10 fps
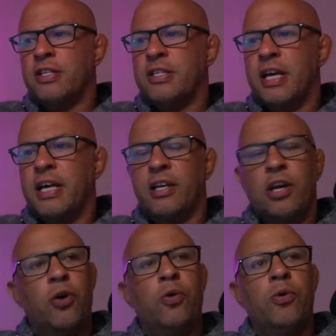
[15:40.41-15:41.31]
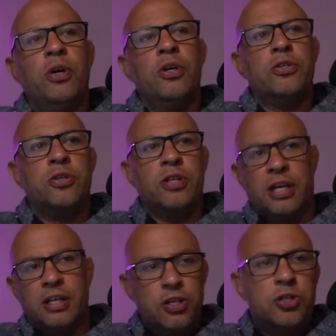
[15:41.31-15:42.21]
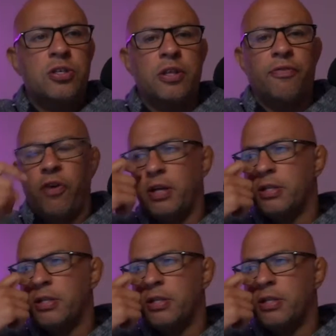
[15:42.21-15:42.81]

are saying no to the conditions of the fight.